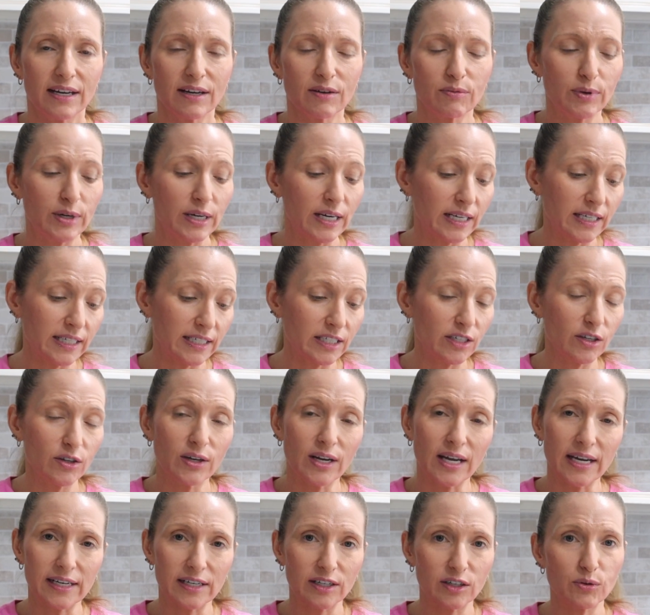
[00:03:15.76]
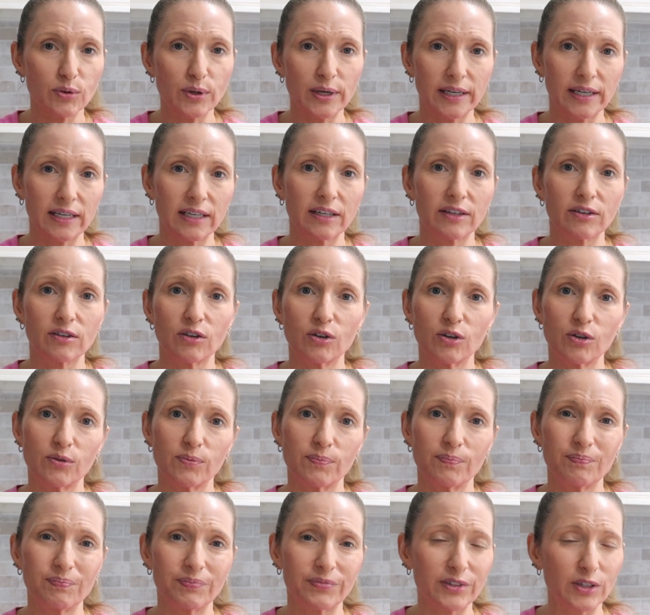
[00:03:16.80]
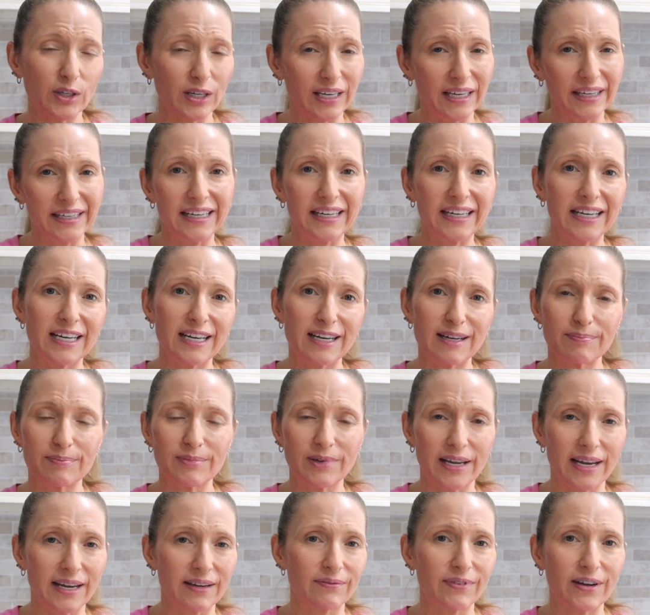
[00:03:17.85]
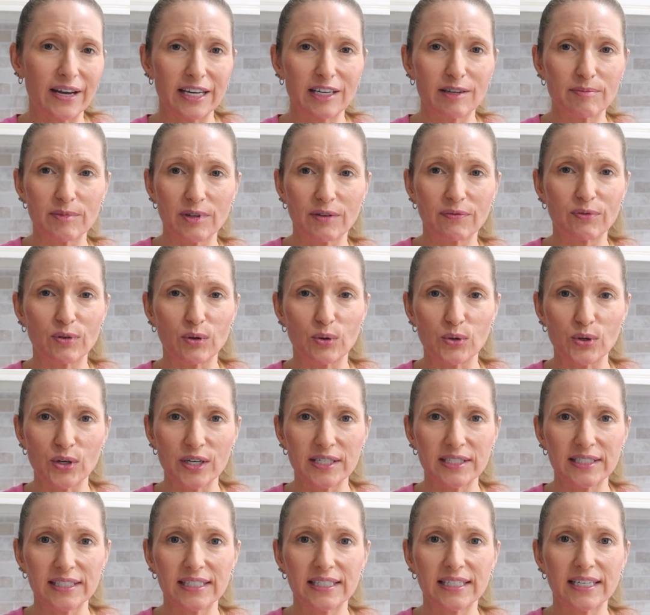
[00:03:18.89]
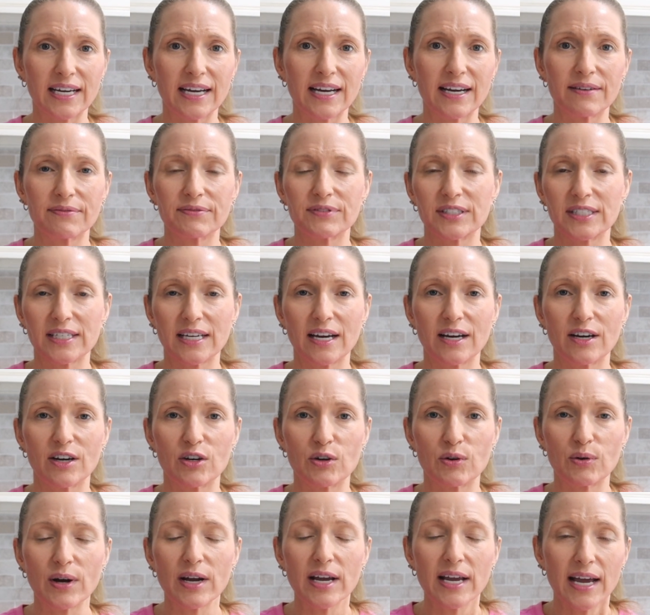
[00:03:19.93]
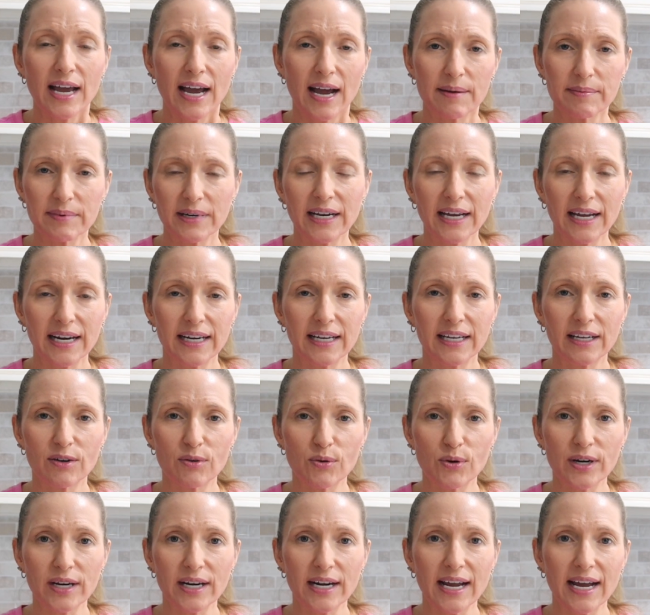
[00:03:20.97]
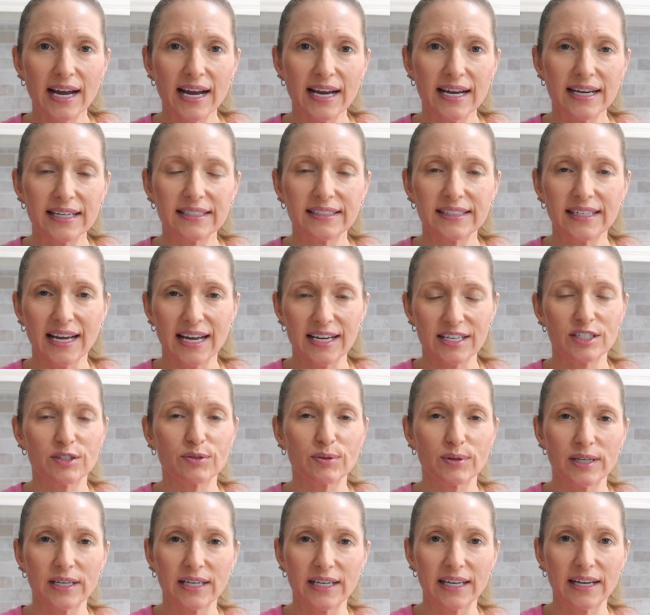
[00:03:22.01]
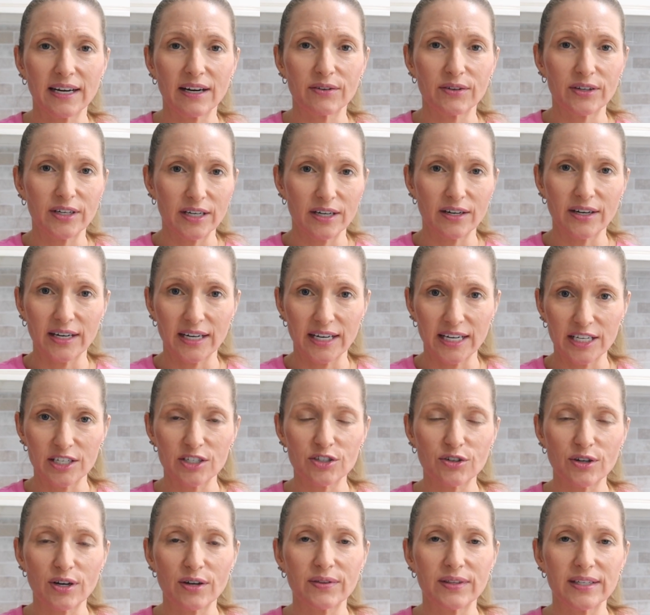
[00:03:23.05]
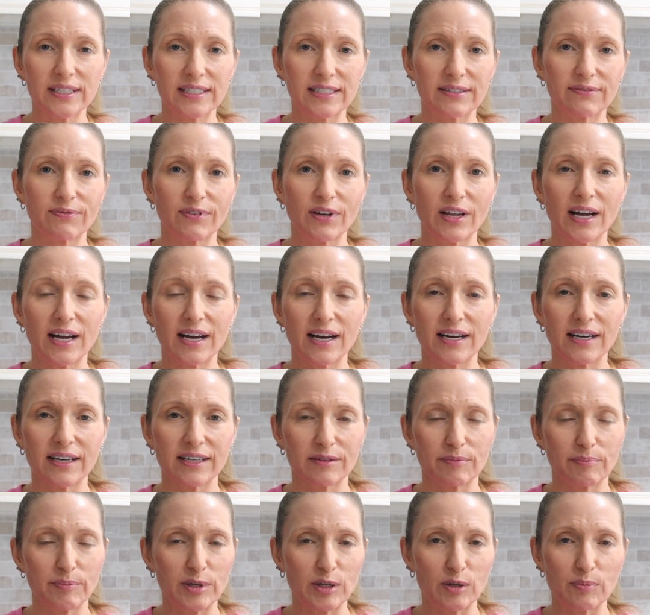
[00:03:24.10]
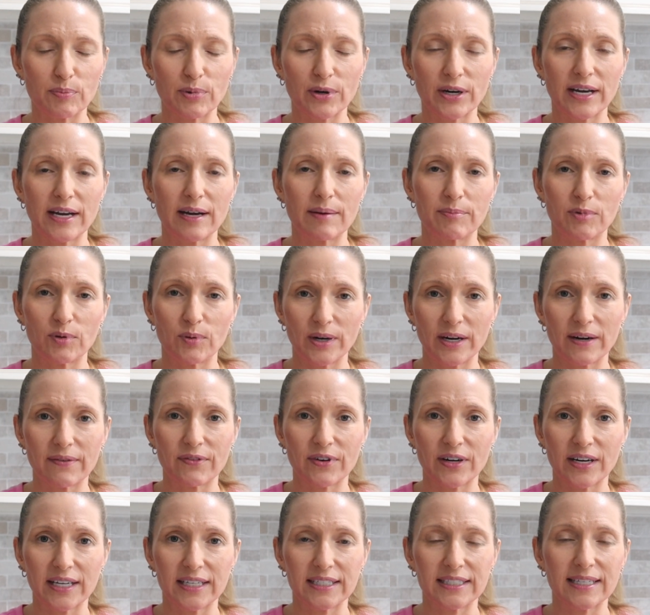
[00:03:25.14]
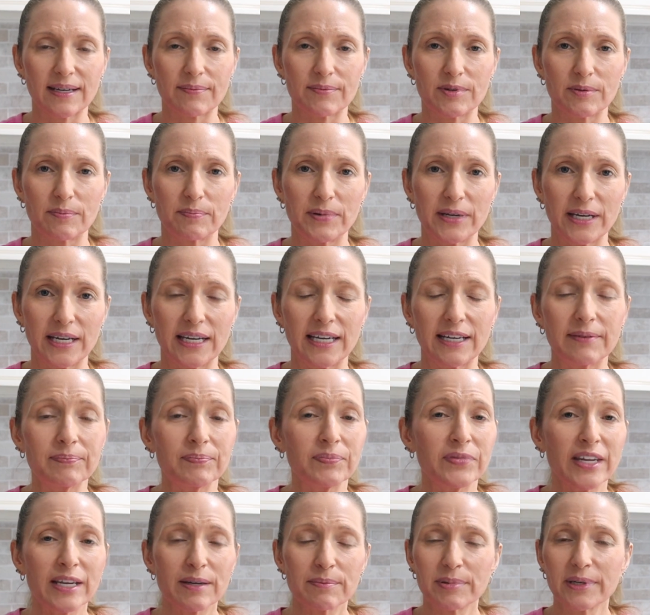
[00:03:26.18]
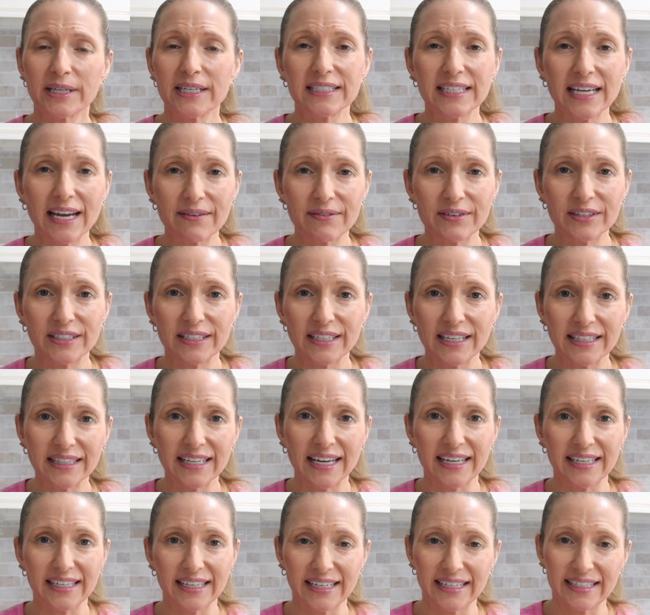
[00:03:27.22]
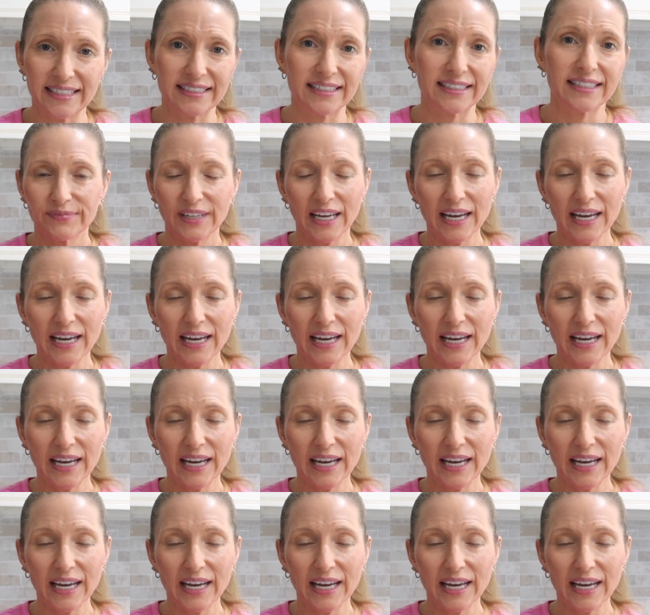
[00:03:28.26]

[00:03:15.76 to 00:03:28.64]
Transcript: We need to do like a quick little clean up, like vacuum the floor and stuff. So I'm gonna kind of get organized. I just wanted to get on here and intro this vlog, meal prep, whatever it ends up to be, because I haven't done that yet.